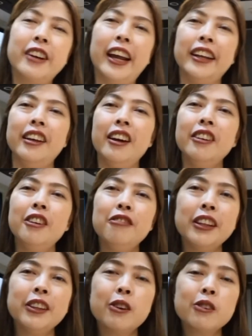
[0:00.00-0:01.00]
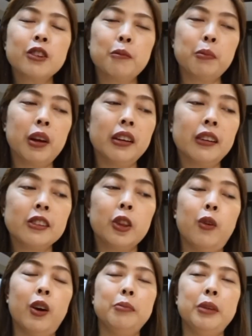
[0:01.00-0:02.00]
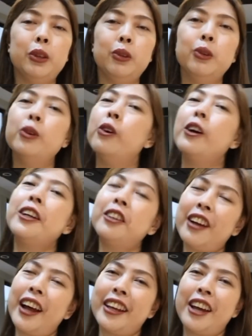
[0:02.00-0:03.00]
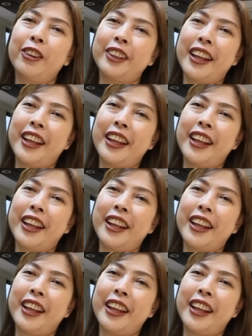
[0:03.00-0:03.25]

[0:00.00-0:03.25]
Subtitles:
or any other videos or products you want me to do or try out